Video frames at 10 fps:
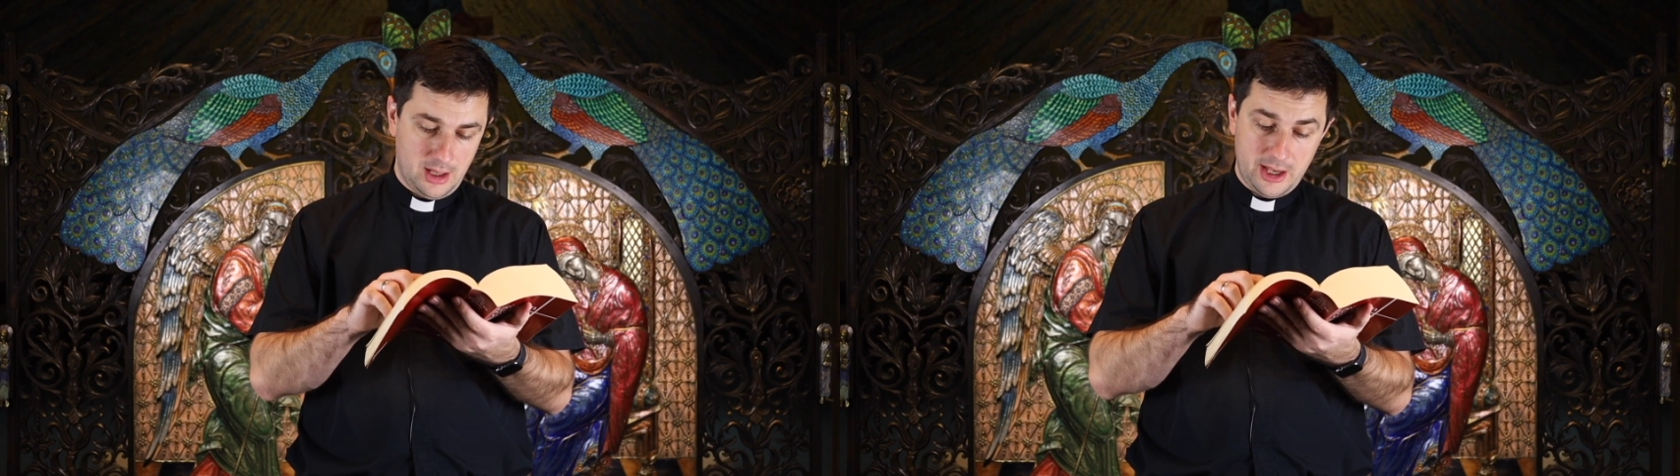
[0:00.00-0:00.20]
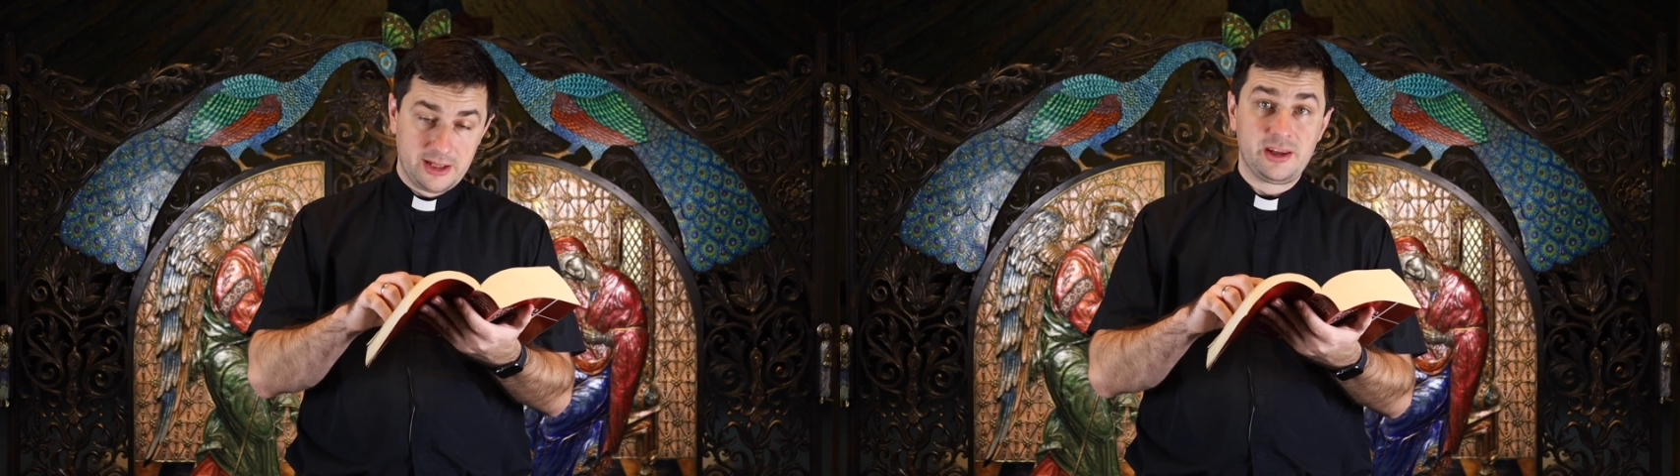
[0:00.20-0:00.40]

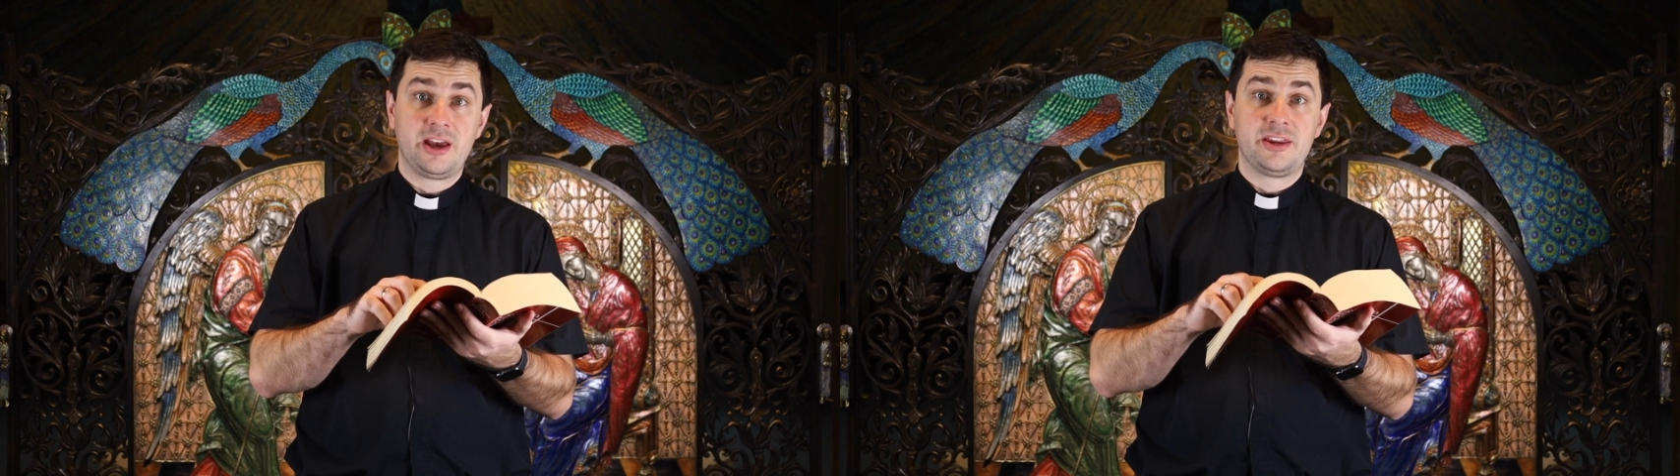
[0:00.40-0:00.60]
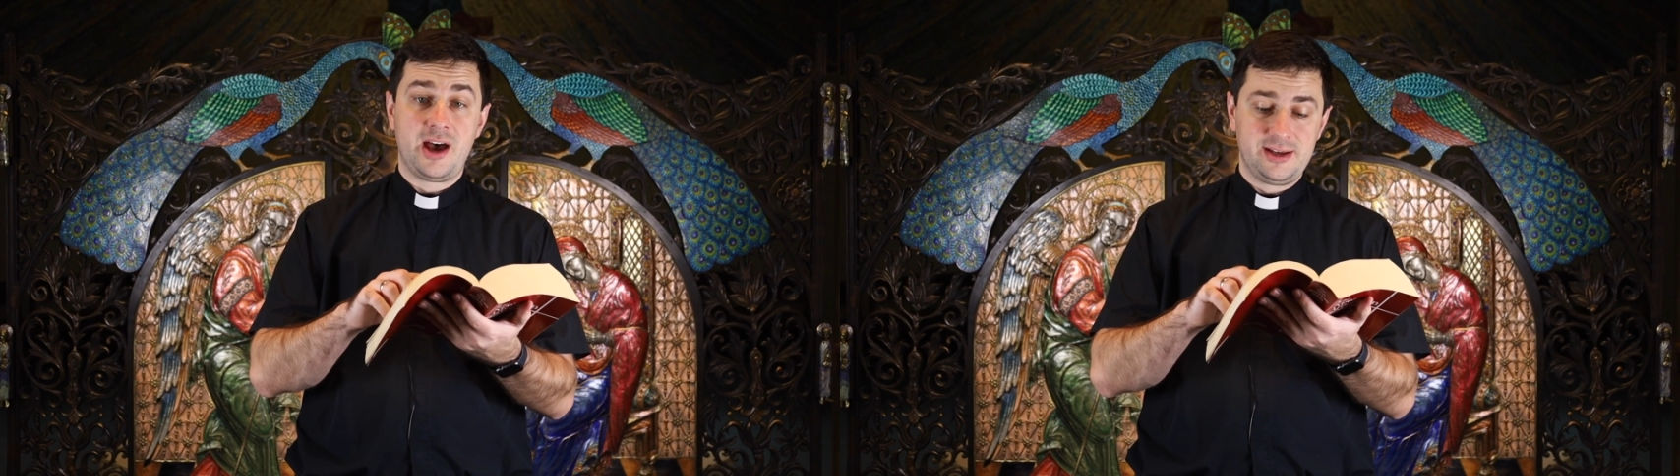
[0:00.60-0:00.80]
And
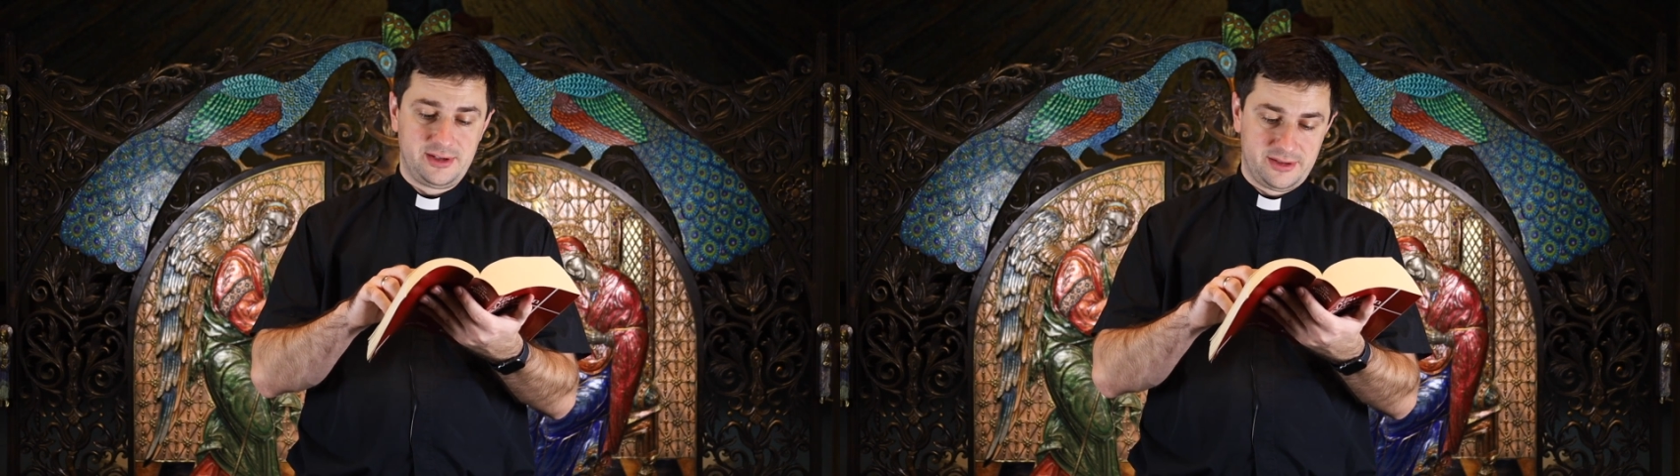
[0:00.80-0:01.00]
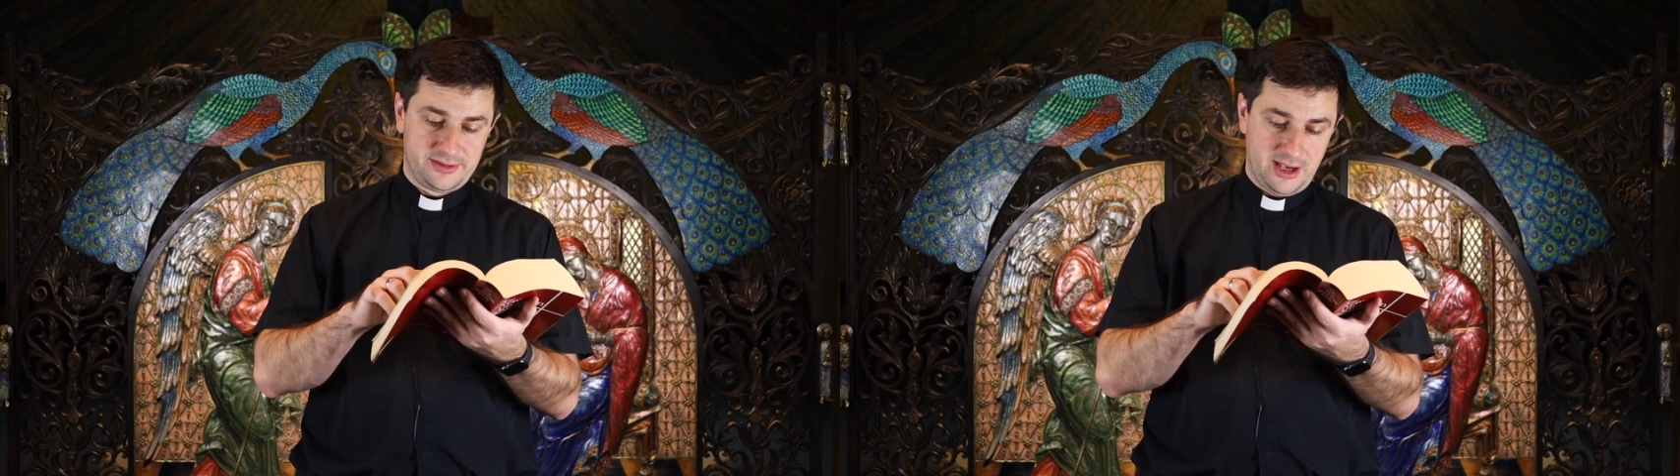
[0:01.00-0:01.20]

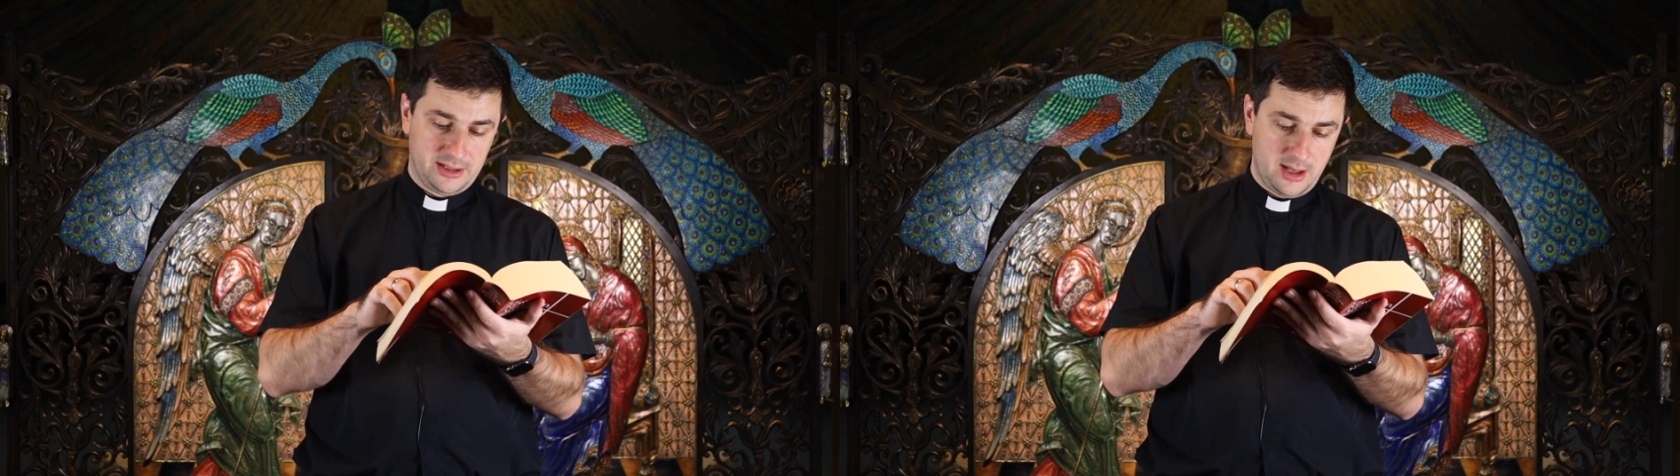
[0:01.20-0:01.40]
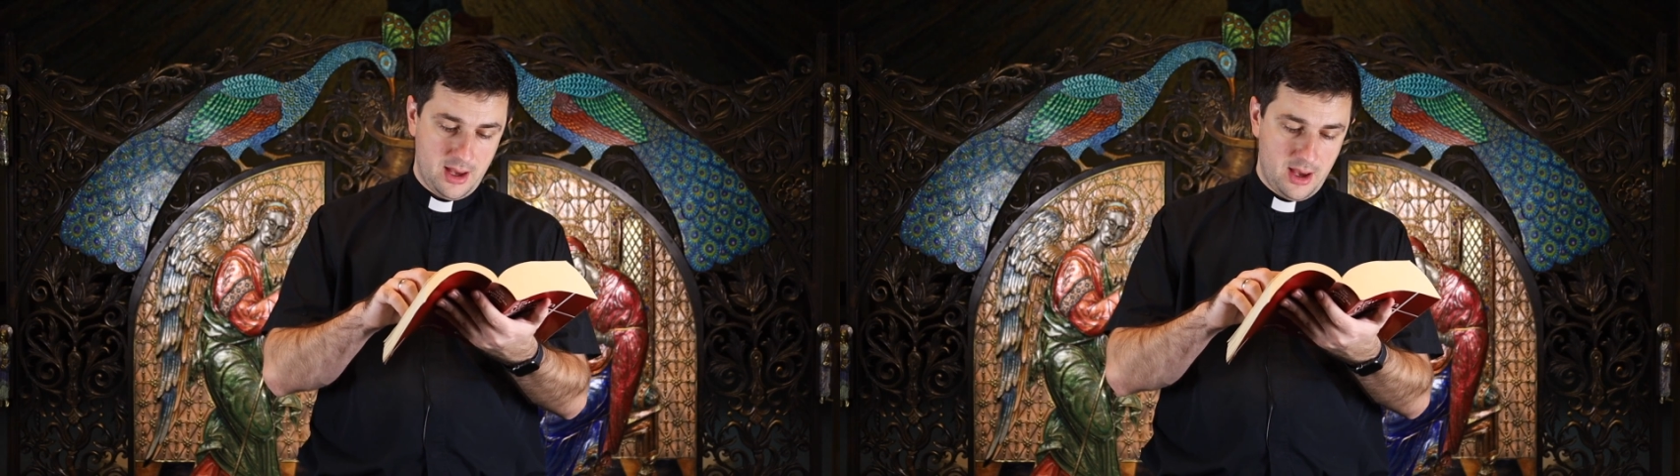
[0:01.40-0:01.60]
another said,